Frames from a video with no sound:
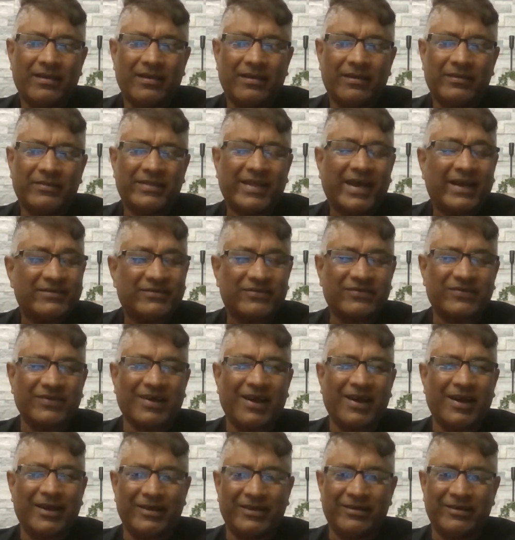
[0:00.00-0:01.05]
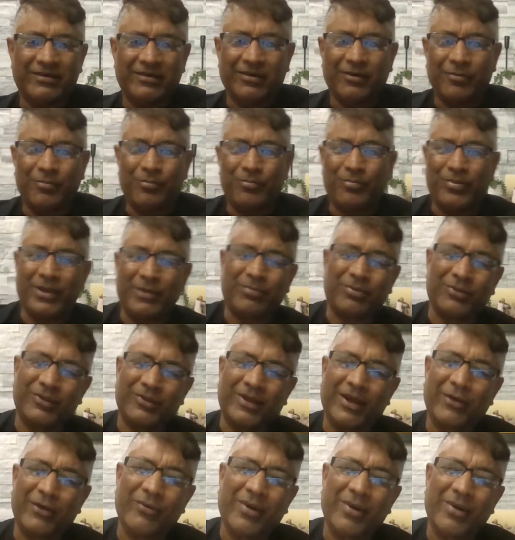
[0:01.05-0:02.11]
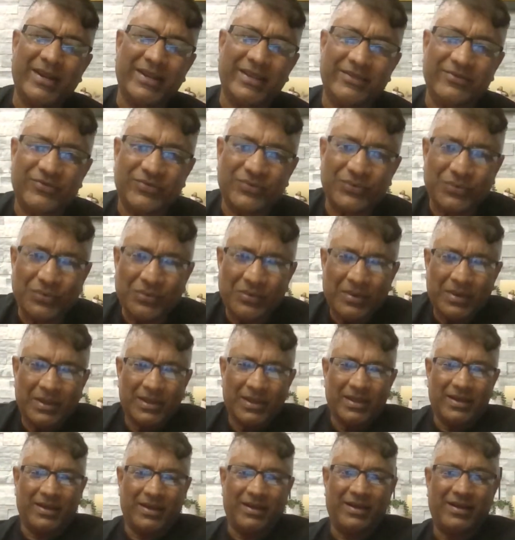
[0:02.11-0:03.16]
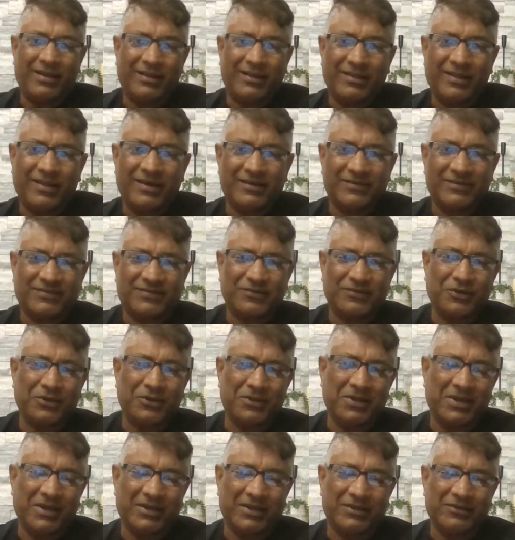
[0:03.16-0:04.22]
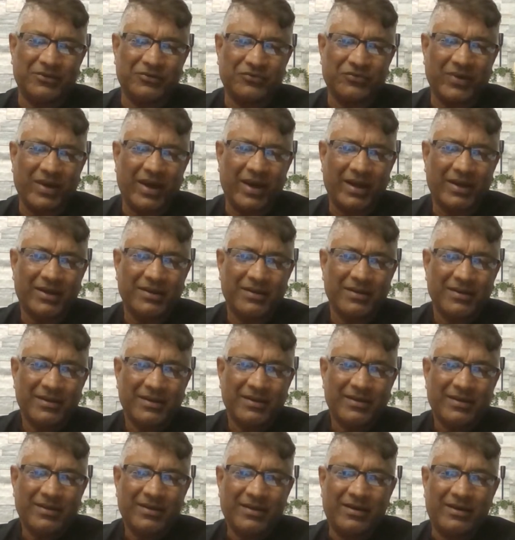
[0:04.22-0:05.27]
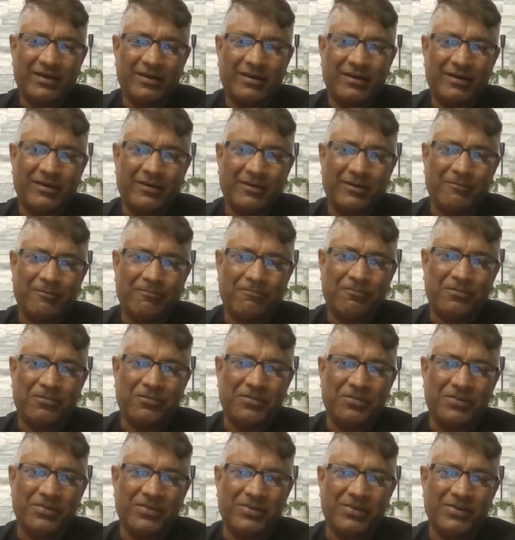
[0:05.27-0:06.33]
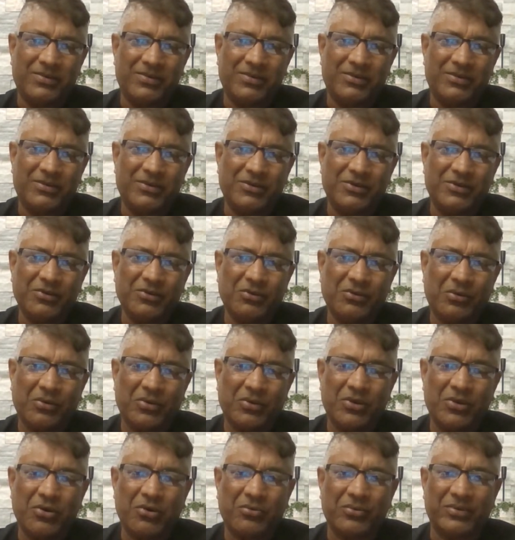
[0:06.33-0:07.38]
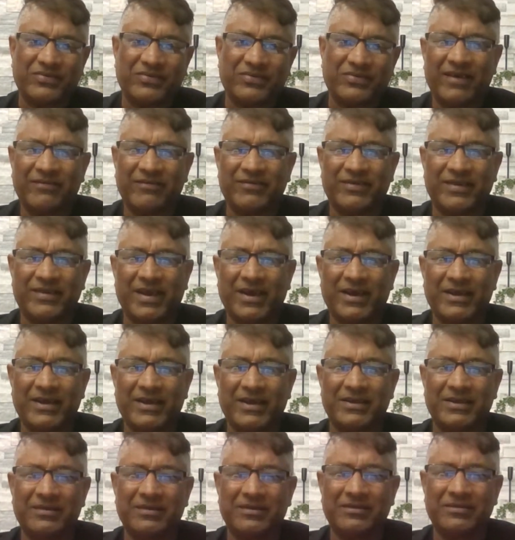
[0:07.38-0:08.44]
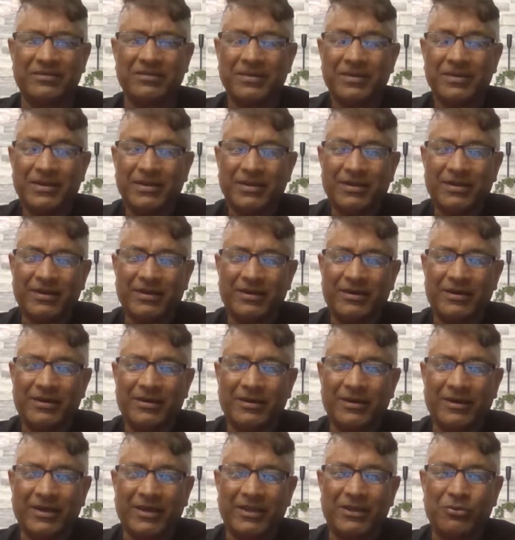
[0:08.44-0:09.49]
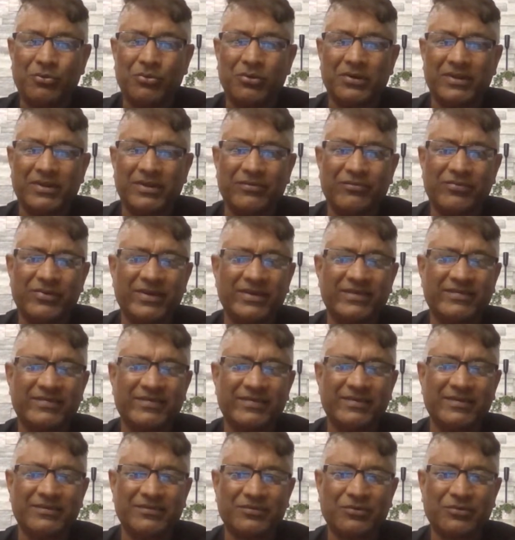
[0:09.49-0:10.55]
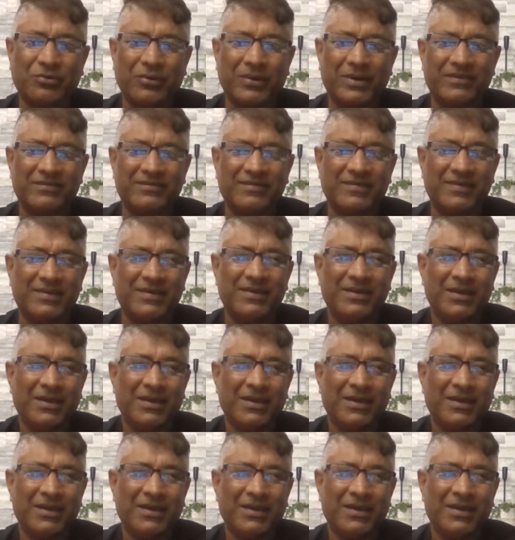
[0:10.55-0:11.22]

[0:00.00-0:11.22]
that's the kind of people I ran into last Sunday at the track. Uh, you always have the idea that anyone in racing is crazy,